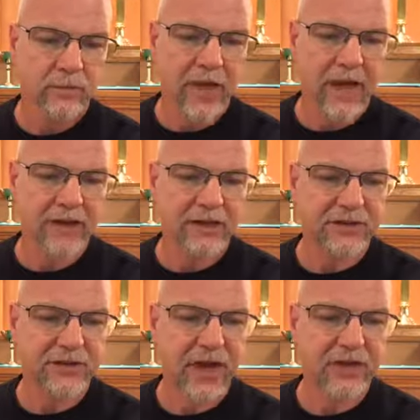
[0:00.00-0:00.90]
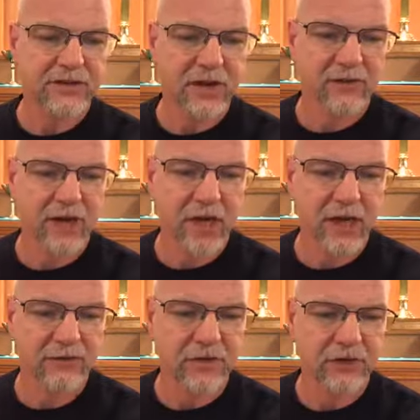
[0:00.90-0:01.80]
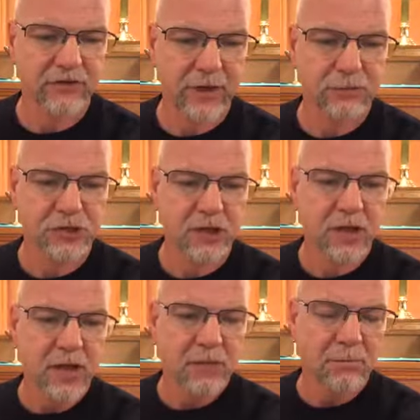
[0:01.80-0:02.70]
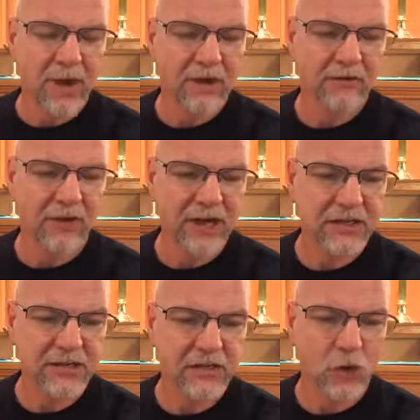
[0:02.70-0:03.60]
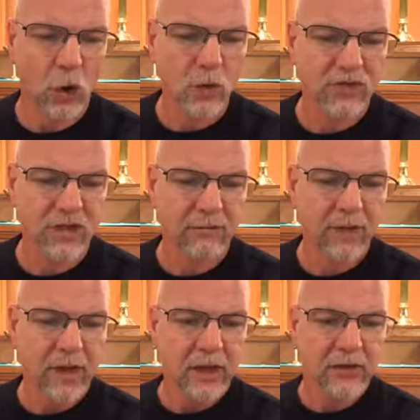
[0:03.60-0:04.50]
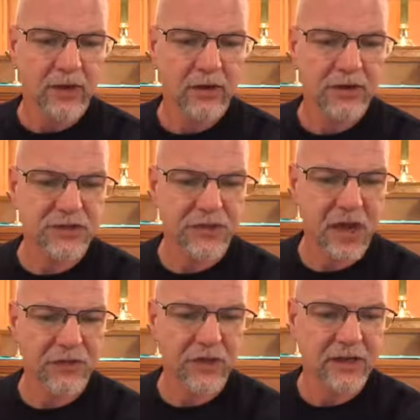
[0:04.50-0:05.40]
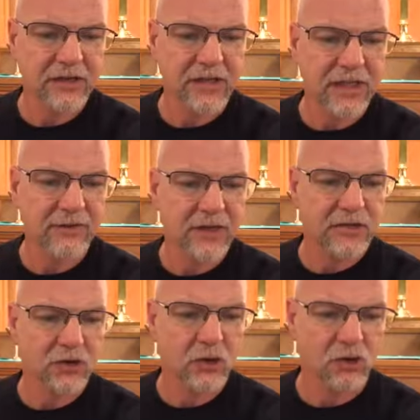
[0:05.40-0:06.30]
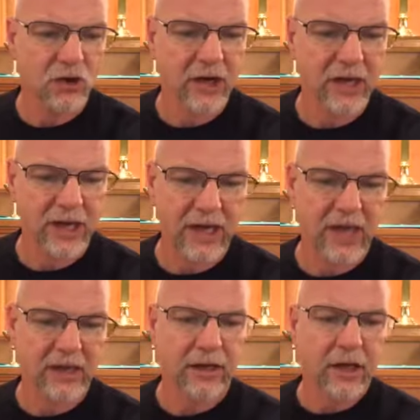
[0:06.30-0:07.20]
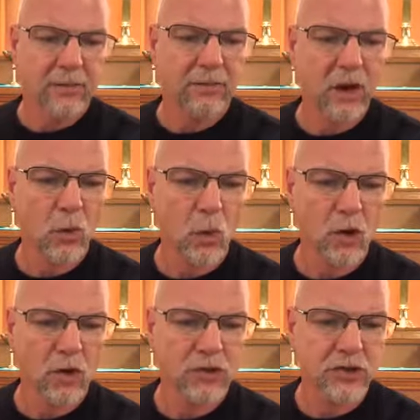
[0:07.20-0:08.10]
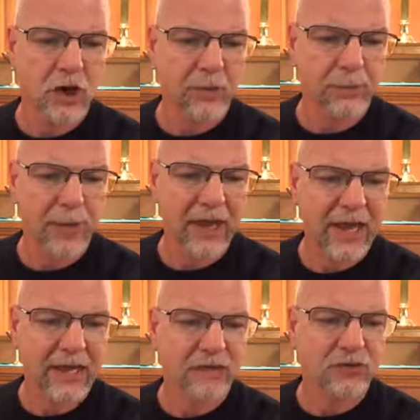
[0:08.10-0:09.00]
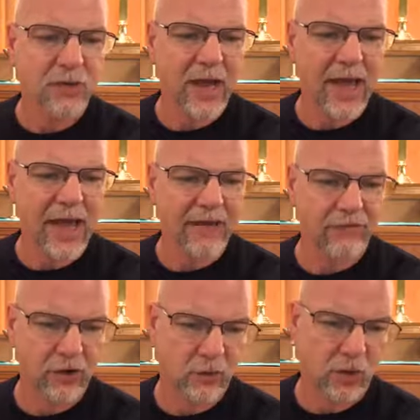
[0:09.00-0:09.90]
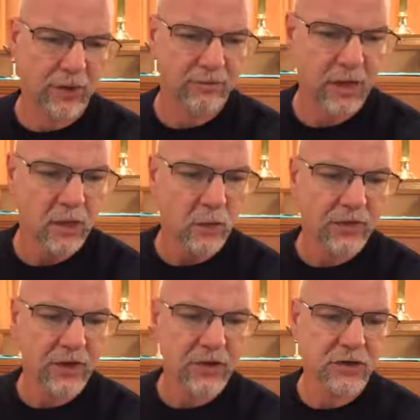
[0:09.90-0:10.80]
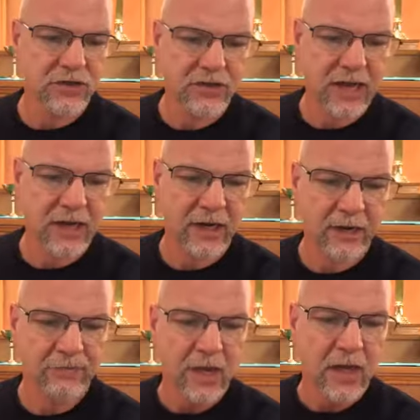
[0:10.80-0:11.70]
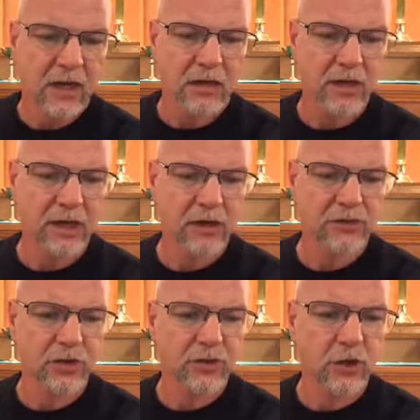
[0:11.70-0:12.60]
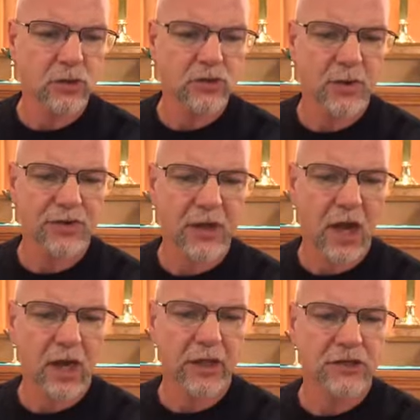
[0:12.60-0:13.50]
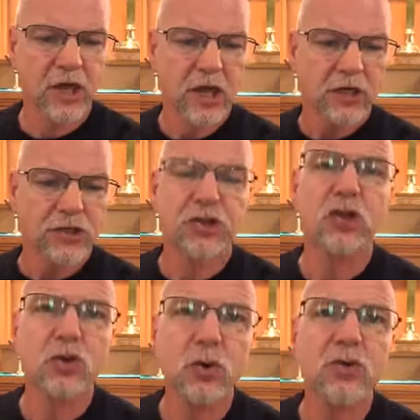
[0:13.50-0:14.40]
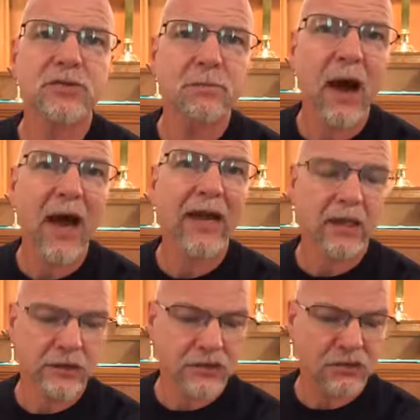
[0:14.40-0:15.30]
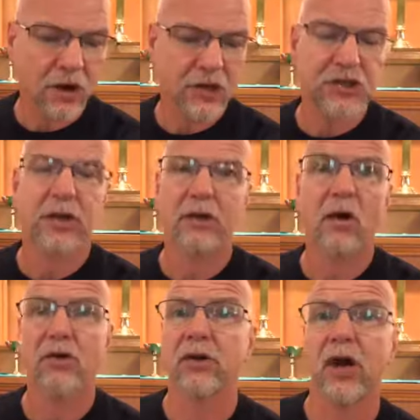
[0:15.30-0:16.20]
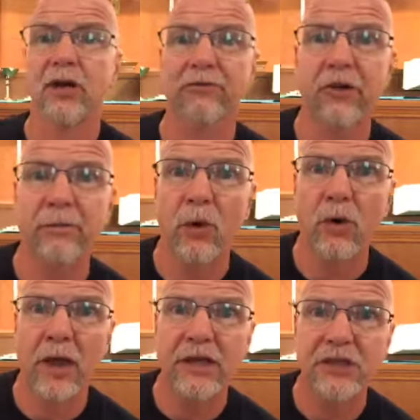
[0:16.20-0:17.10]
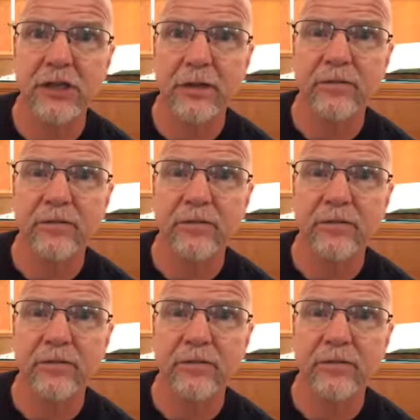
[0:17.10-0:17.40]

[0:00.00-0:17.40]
and detest every kind of deception. My advice is wholesome. There is nothing devious or crooked in it. My words are plain to everyone with understanding, clear to those with knowledge. Choose my instruction. Oh, you're not a free moral agent?